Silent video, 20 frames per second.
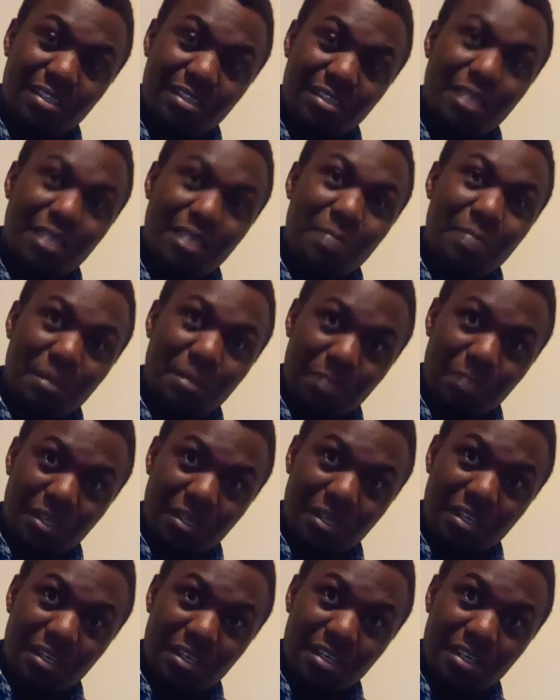They may
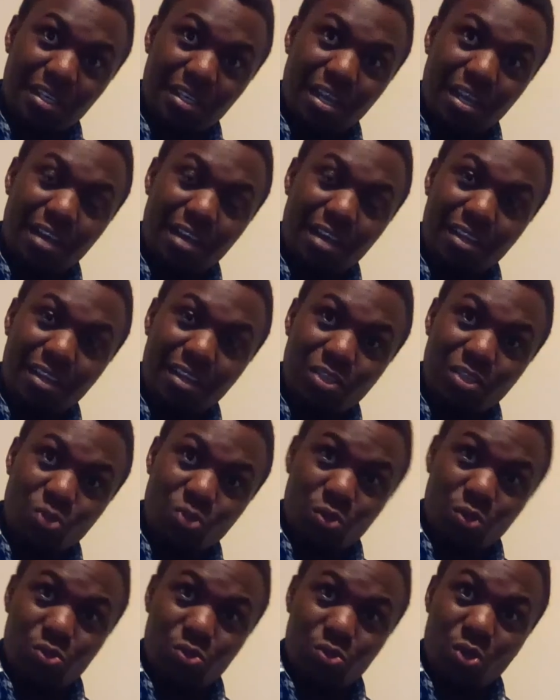be another
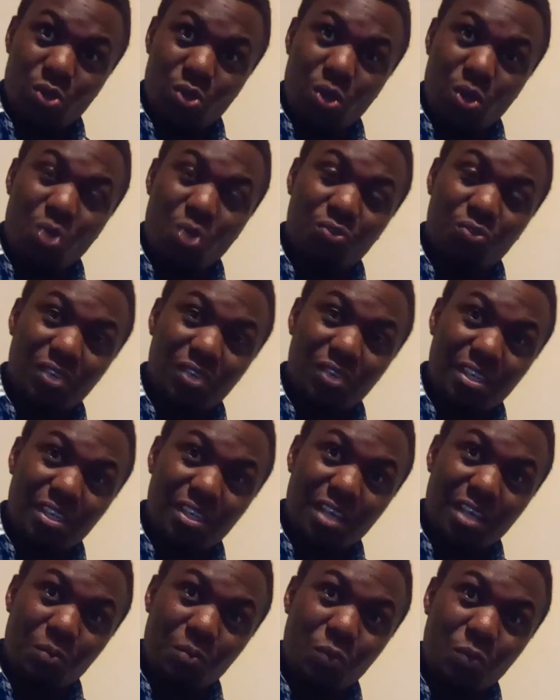source of
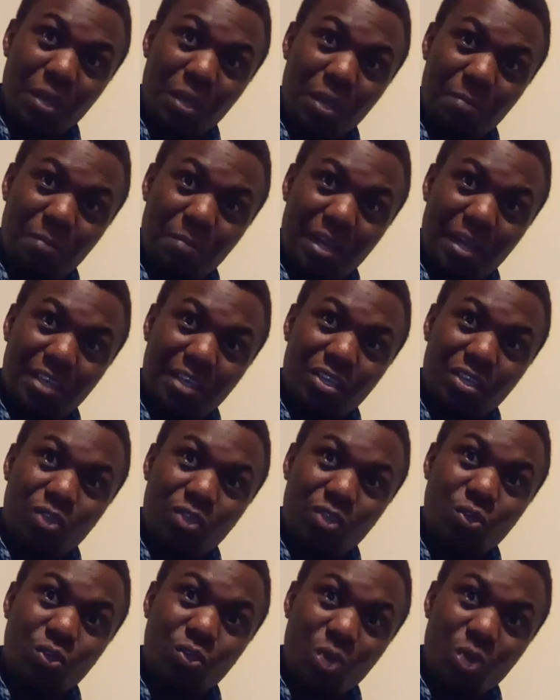income whereby
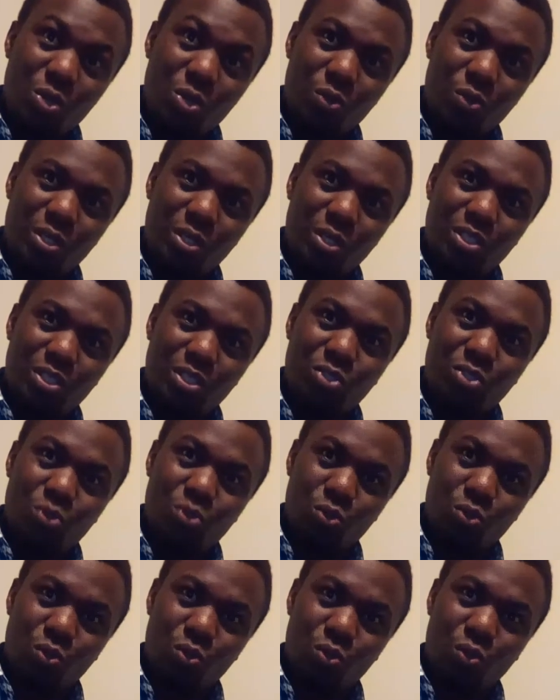you are going
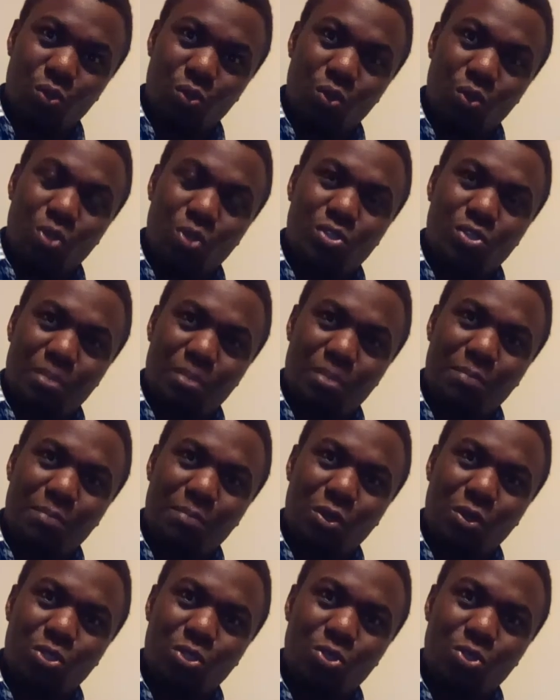to
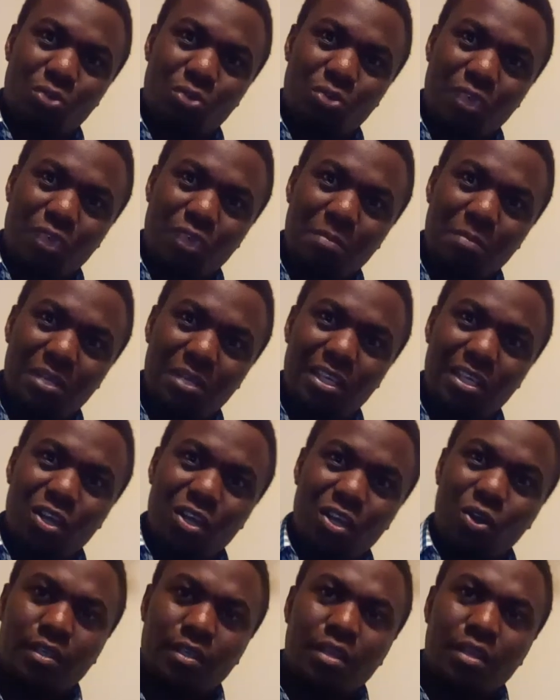support your family.